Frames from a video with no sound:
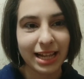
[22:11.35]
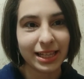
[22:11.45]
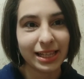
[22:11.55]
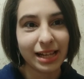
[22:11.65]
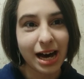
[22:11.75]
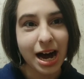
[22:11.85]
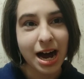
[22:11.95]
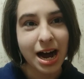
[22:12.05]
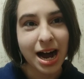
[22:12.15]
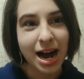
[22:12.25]

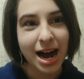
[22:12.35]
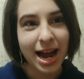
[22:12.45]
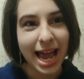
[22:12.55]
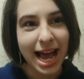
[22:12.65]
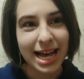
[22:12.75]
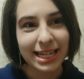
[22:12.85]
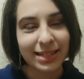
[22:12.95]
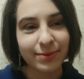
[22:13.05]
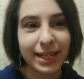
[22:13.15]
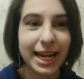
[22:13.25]
long
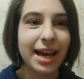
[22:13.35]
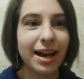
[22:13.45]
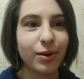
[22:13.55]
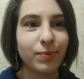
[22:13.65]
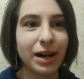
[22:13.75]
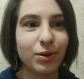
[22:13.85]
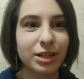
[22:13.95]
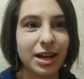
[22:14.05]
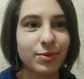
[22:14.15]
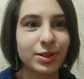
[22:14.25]
ass video about
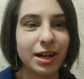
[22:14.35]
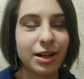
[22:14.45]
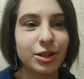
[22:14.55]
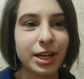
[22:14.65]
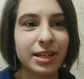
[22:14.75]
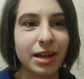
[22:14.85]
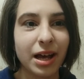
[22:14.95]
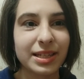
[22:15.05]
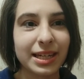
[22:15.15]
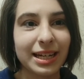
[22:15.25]
Jeffree Star and Shane
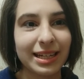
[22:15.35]
Dawson.